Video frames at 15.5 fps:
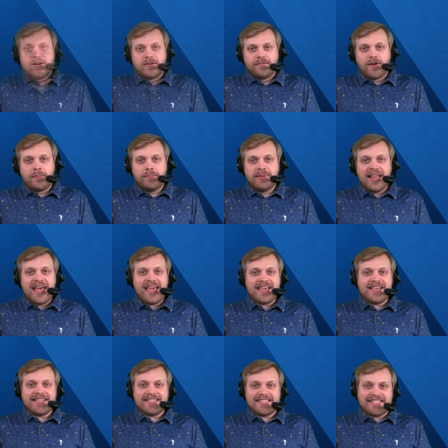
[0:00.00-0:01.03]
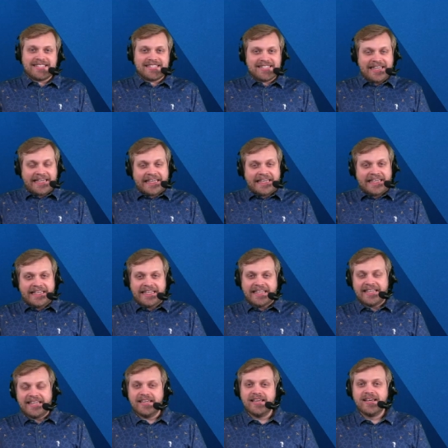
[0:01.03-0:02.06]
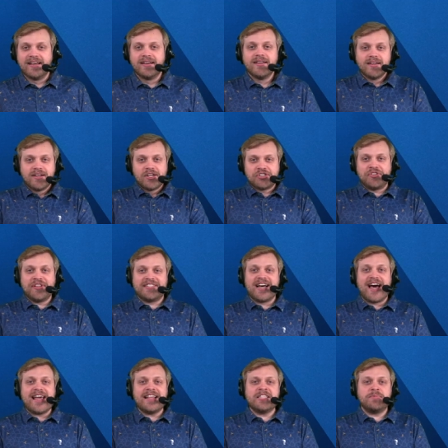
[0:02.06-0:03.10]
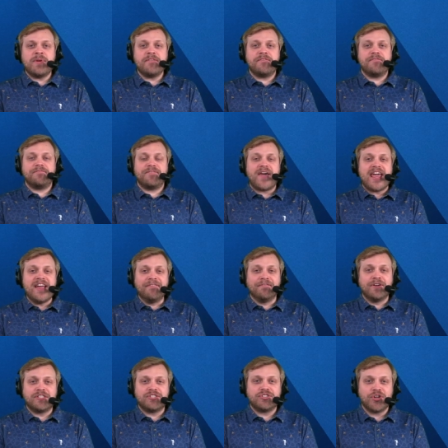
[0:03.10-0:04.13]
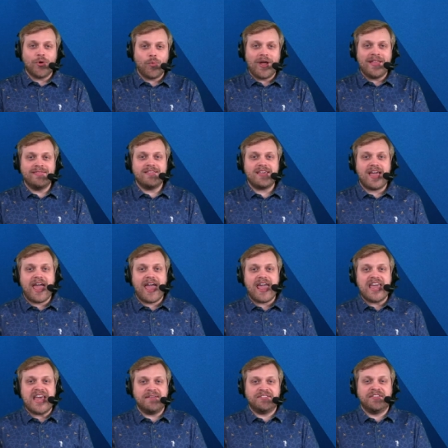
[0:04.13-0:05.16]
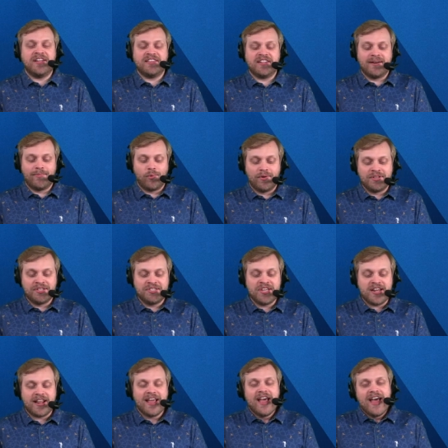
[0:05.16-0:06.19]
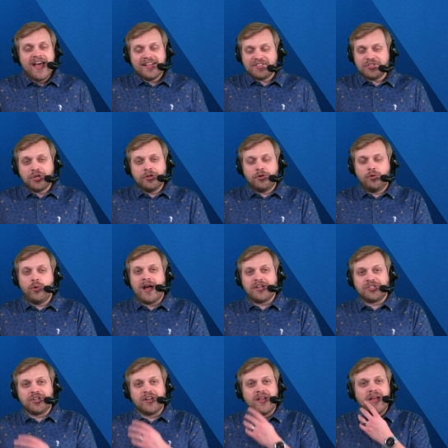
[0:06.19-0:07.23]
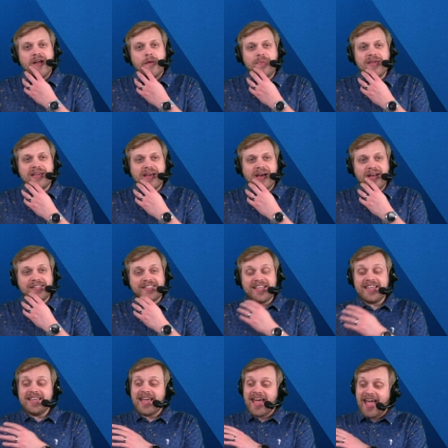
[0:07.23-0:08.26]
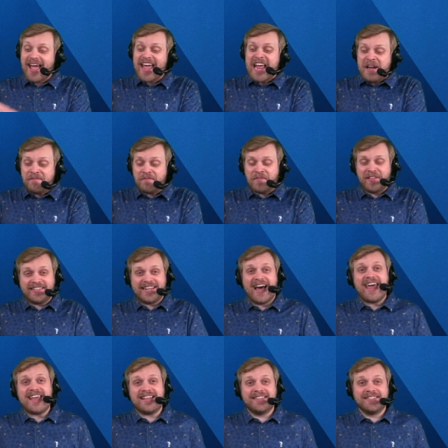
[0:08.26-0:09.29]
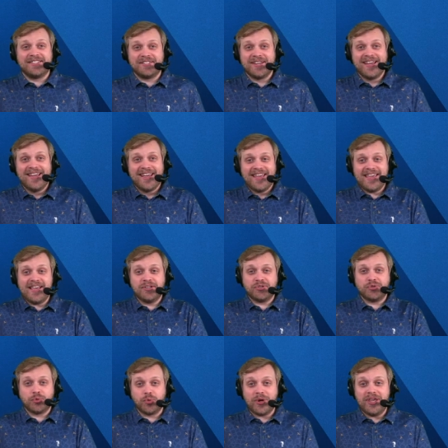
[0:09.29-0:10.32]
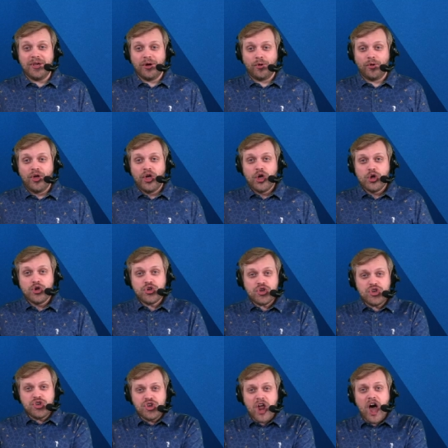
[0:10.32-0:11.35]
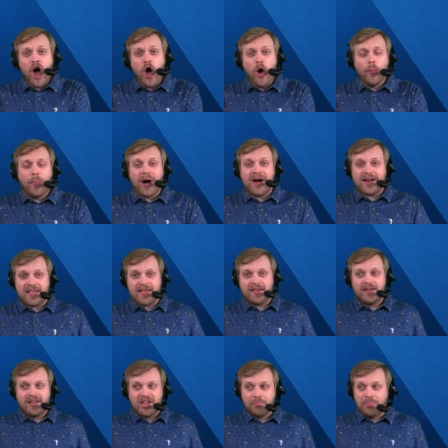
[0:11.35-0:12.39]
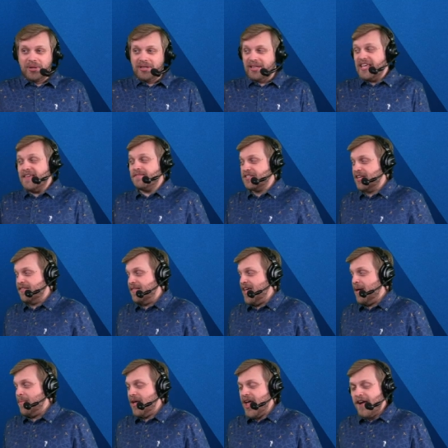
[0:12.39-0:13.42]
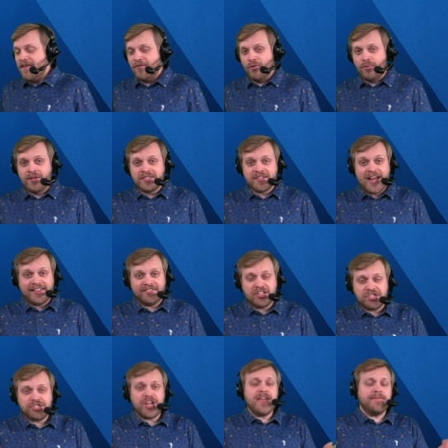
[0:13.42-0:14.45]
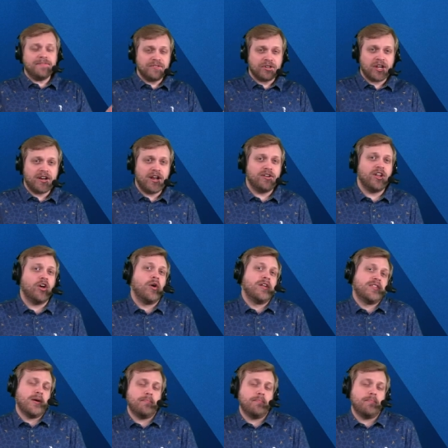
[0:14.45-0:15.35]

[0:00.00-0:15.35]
From Blazy. Should the Titans be favorites to win the AFC to get the number one seed? It's a good question because the hate for the Titans is real. Nobody believes in them. Everyone's like, the Chiefs are going to do it.